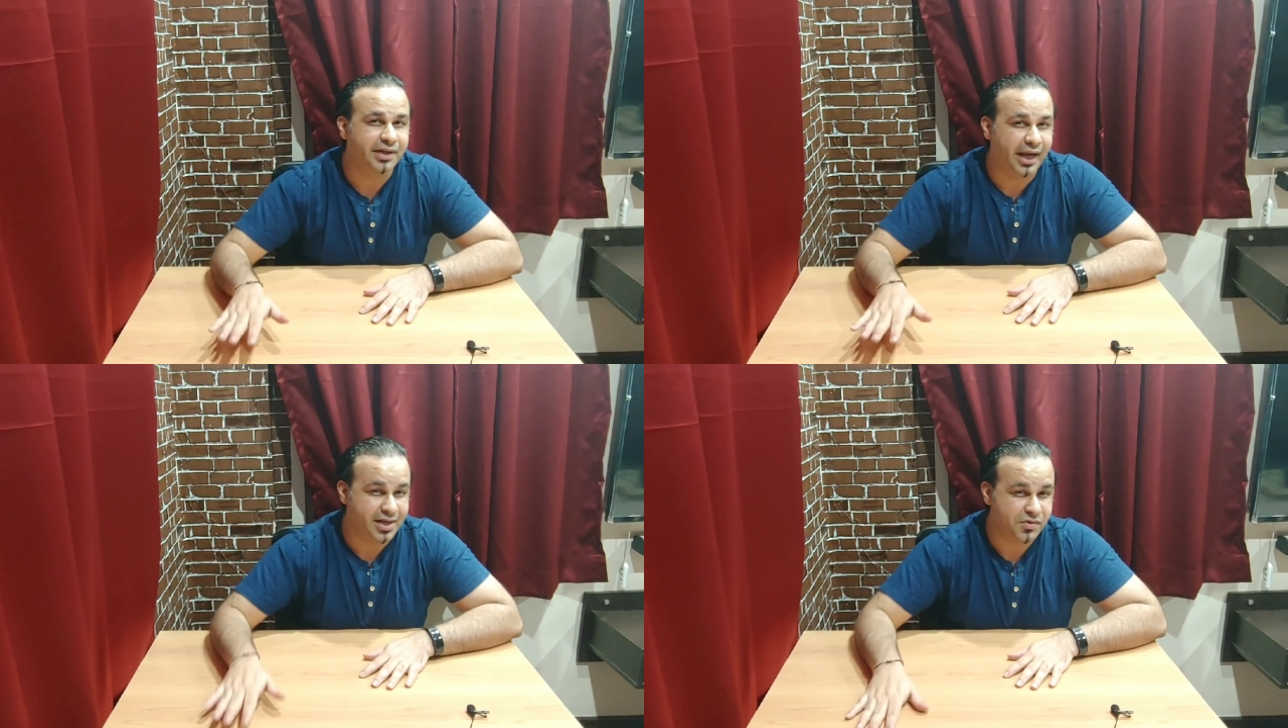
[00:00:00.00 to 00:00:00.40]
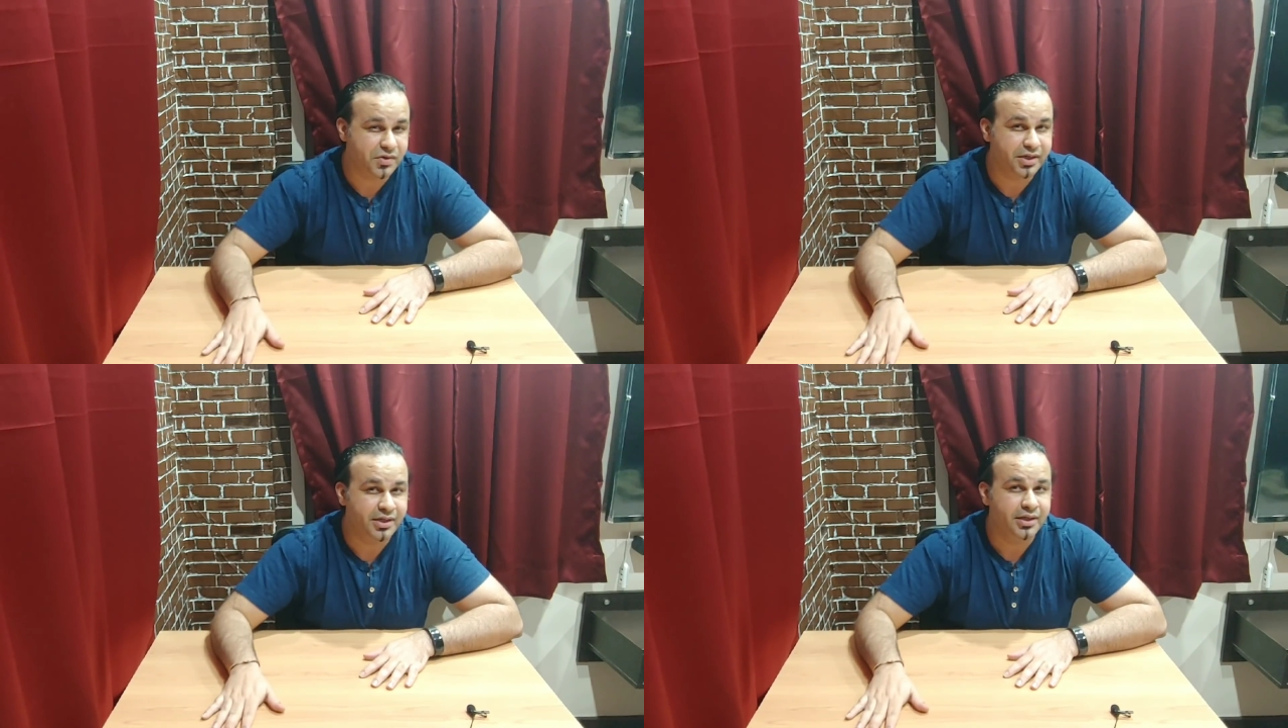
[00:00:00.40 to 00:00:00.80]

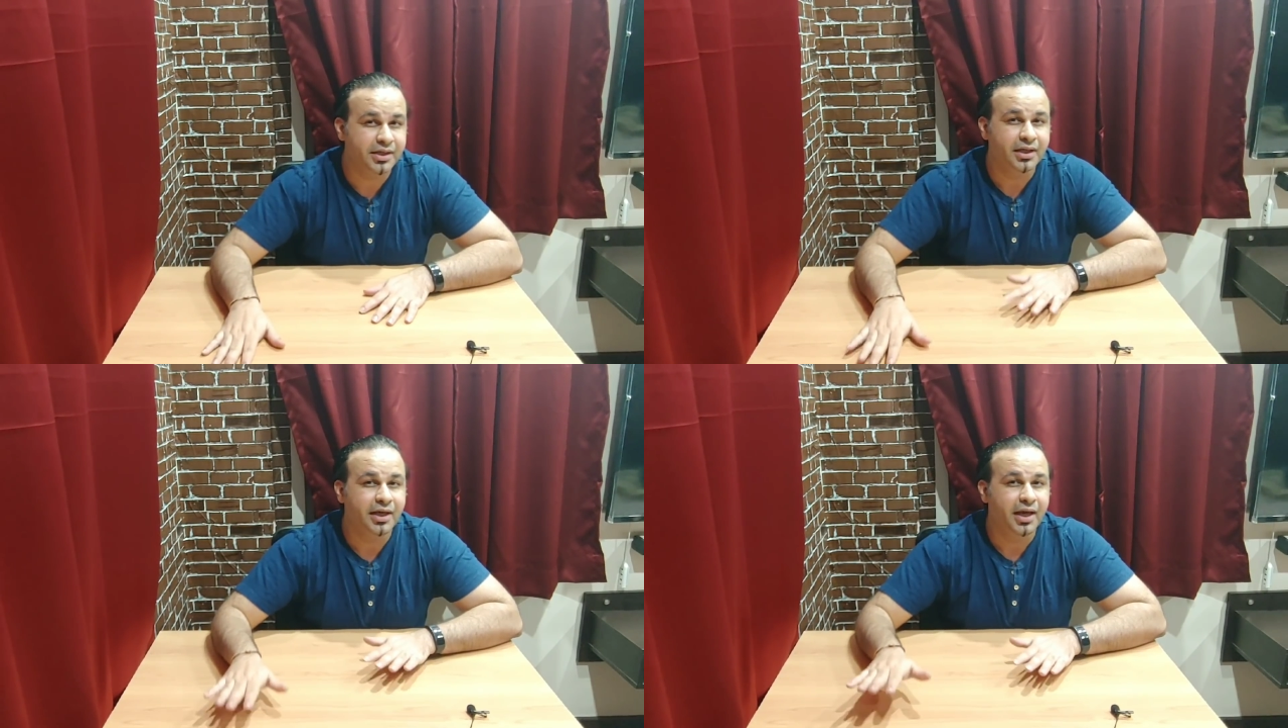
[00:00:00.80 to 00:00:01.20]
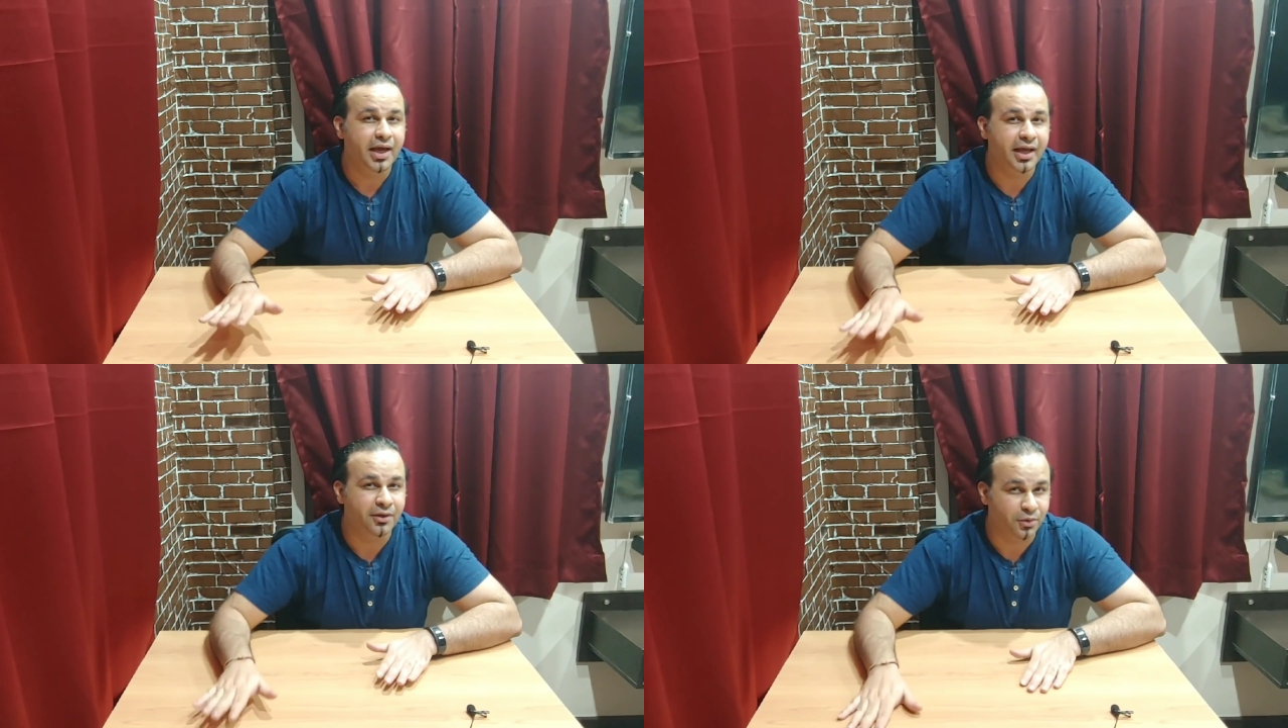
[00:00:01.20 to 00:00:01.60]
S3
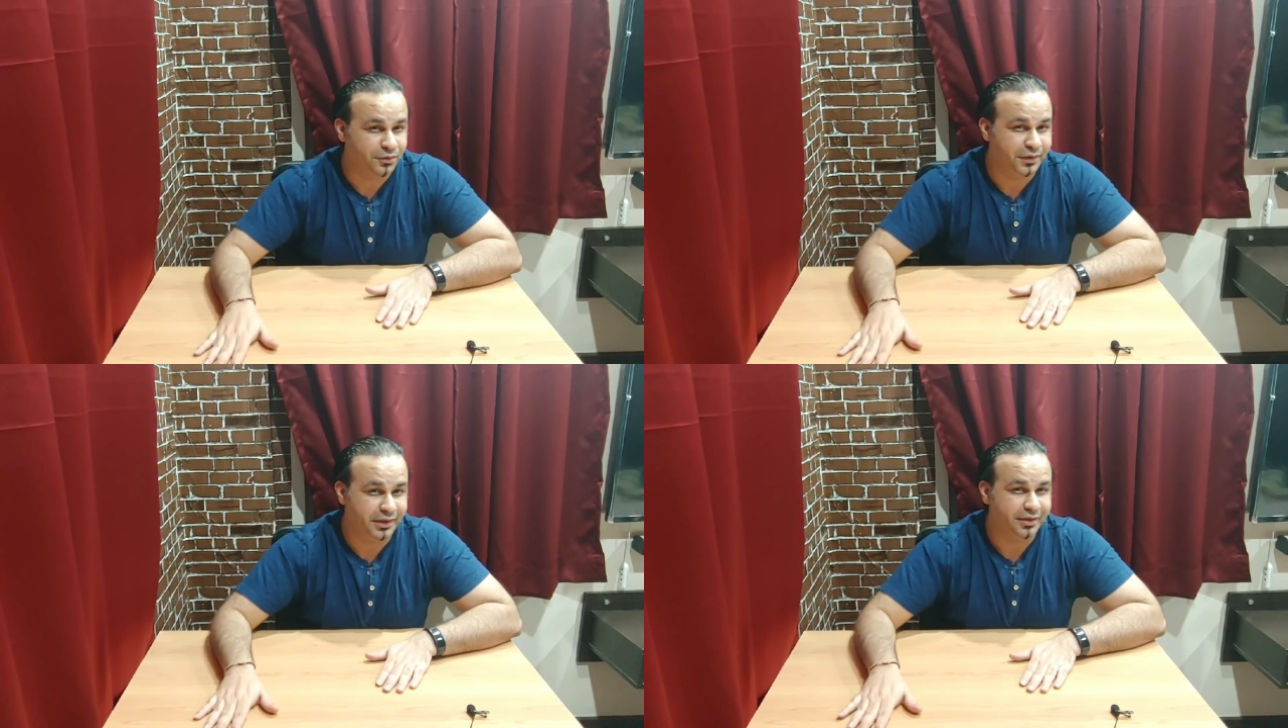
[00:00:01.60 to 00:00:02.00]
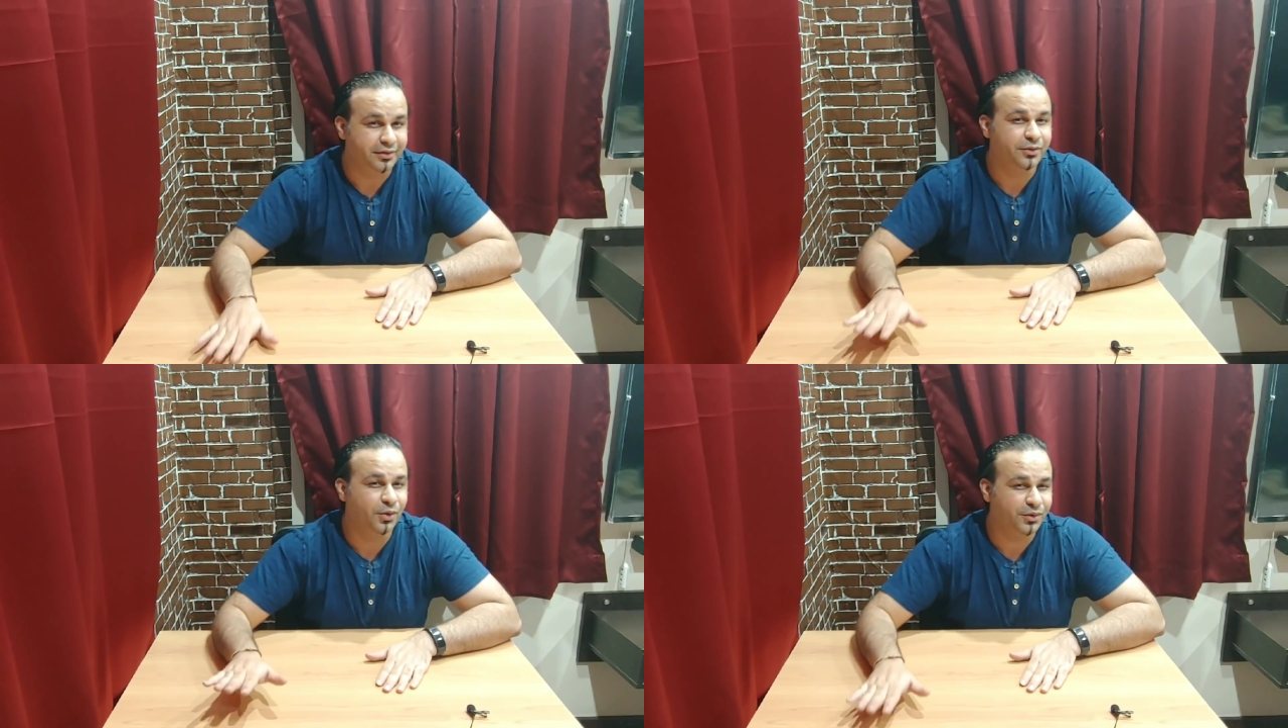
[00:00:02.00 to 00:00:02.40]
and Note 3,
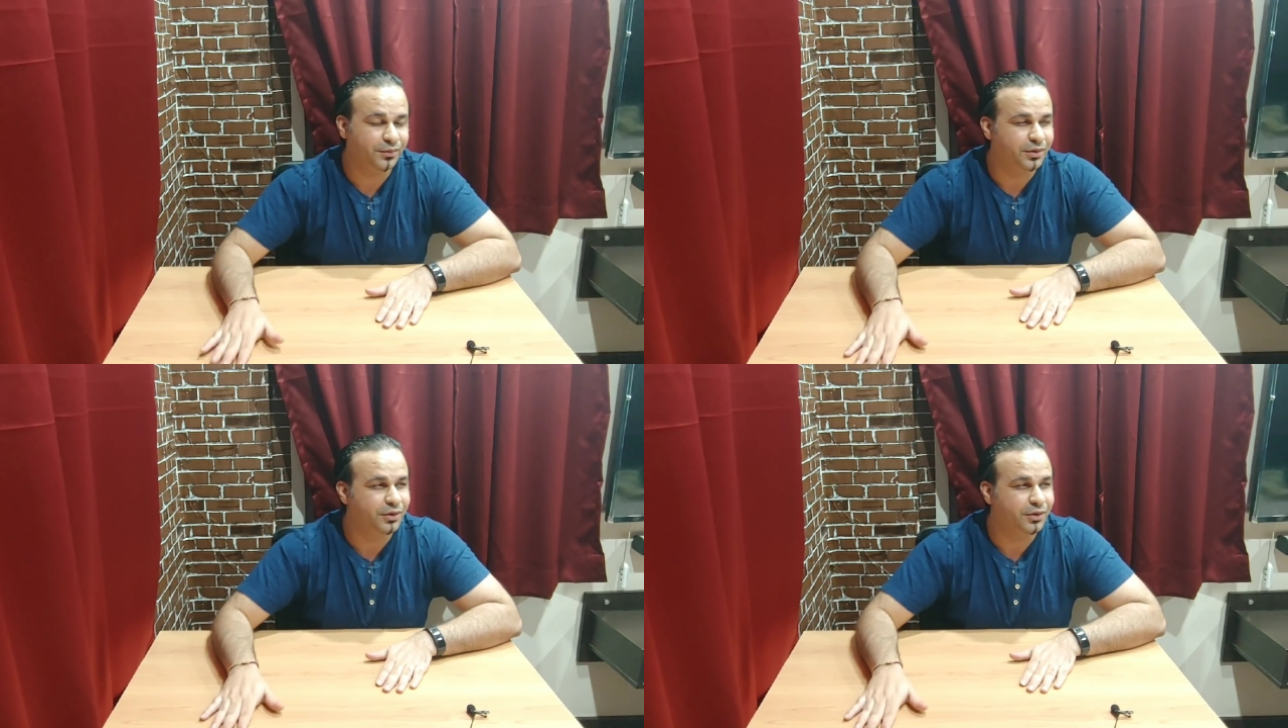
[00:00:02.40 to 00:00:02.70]
Note